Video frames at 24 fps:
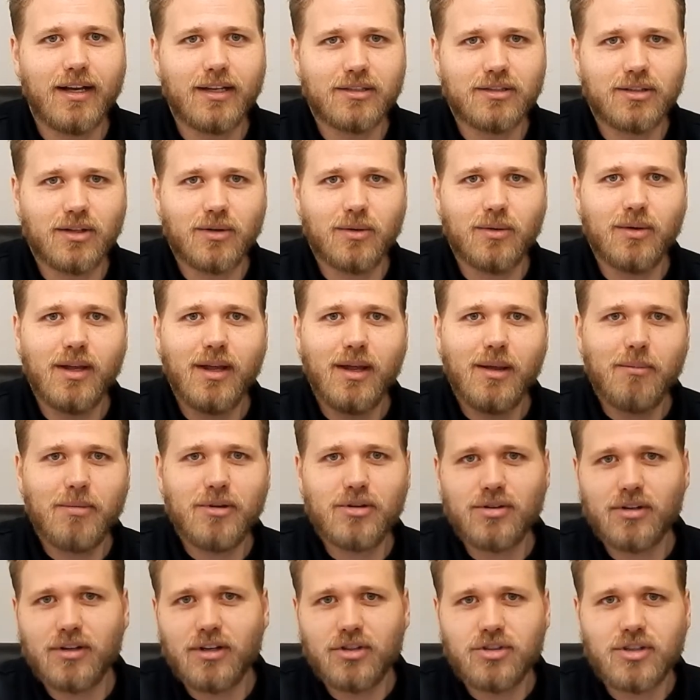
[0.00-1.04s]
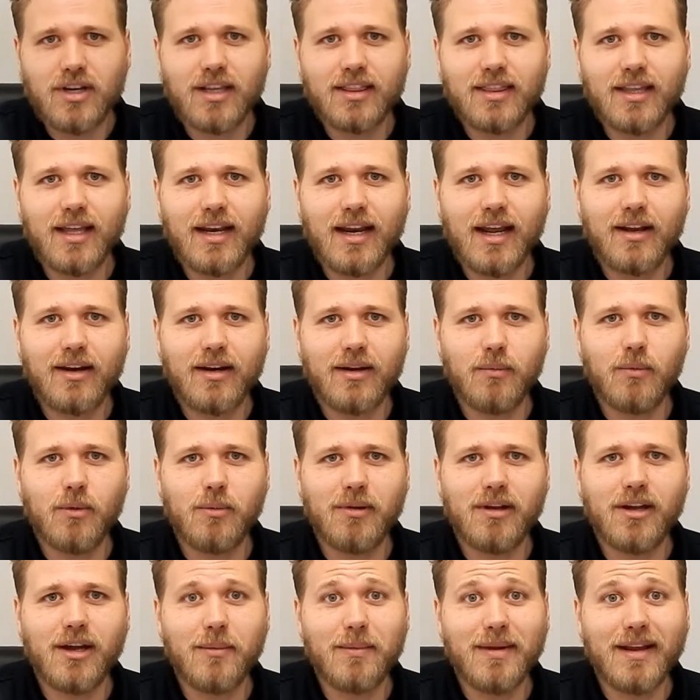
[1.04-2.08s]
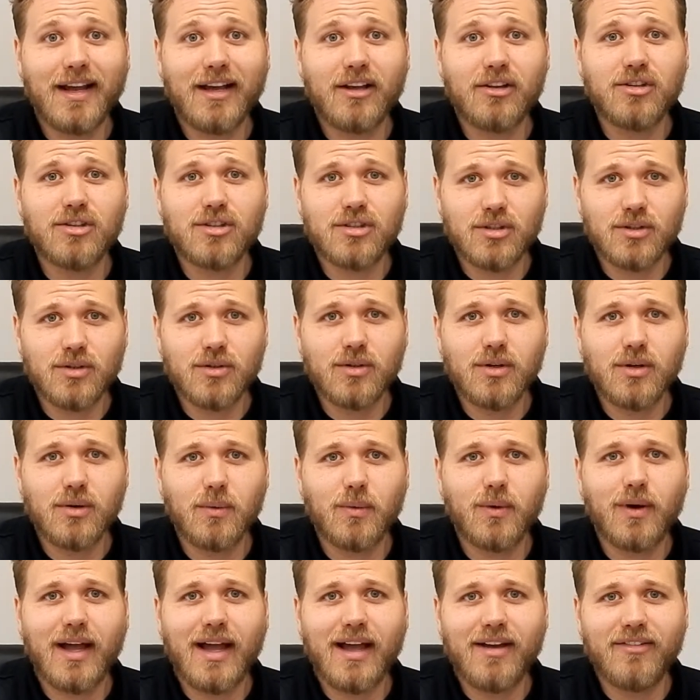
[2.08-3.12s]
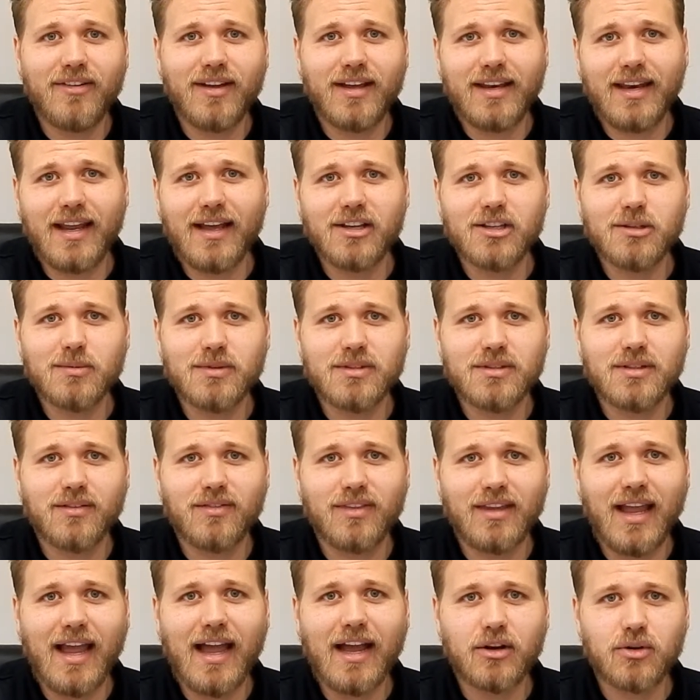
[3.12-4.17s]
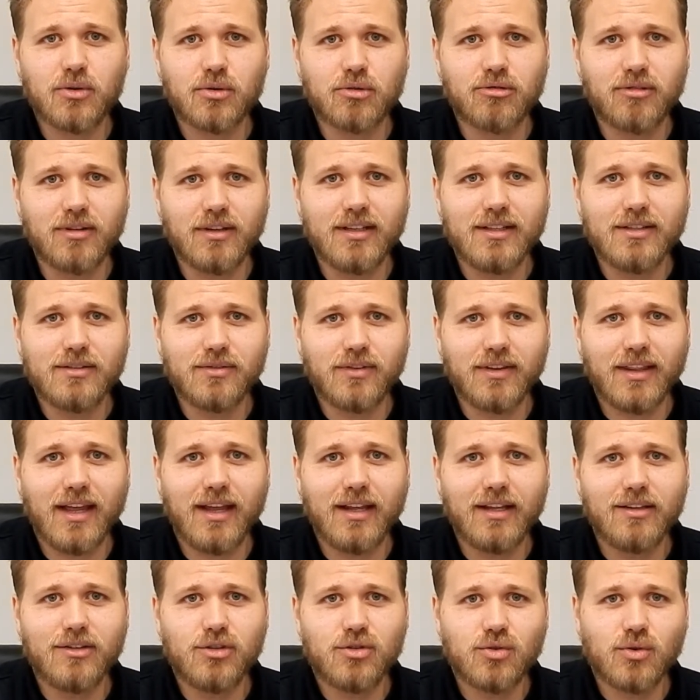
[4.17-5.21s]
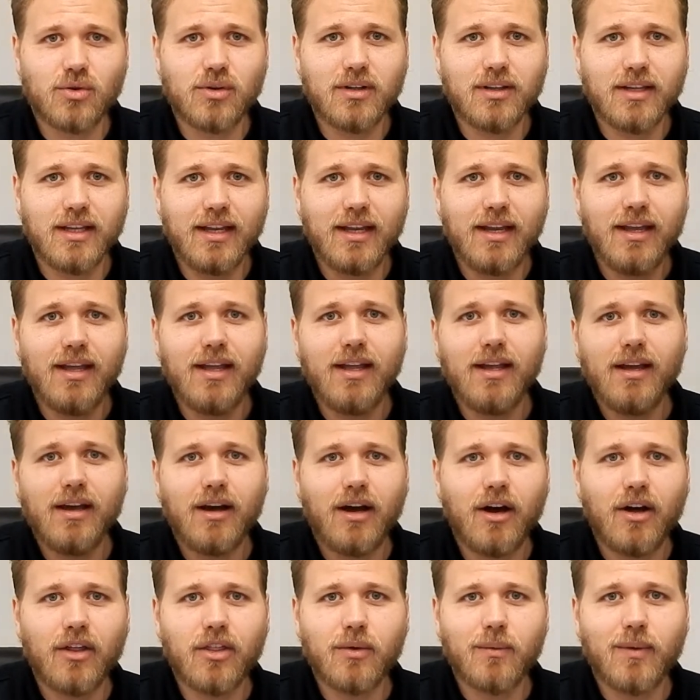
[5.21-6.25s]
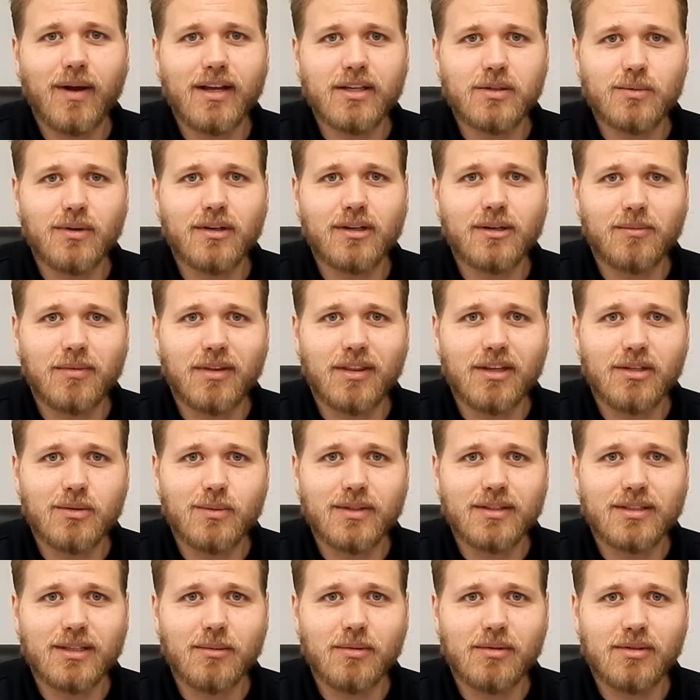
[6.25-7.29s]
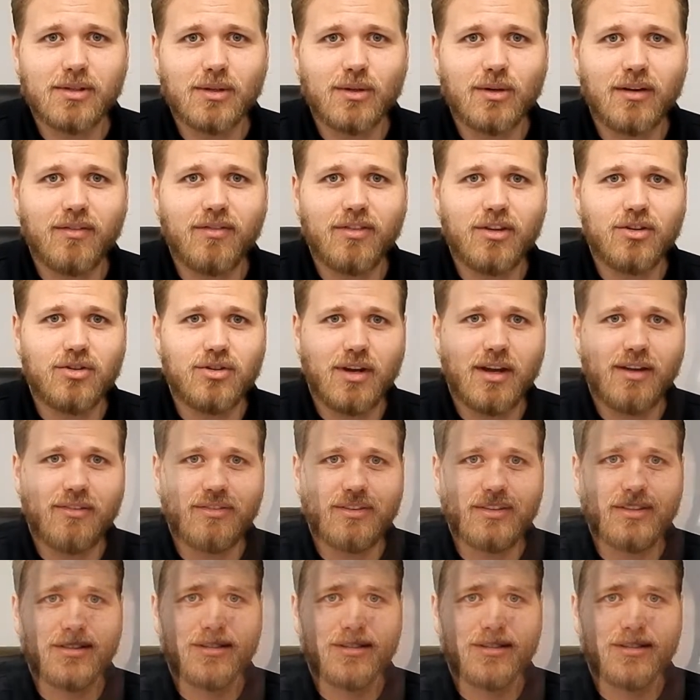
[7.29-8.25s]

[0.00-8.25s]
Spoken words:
So be sure to check that out. It will be coming out soon. We'll have announcements of the actual release for that shortly. Otherwise, welcome to this week's episode of the Joffice.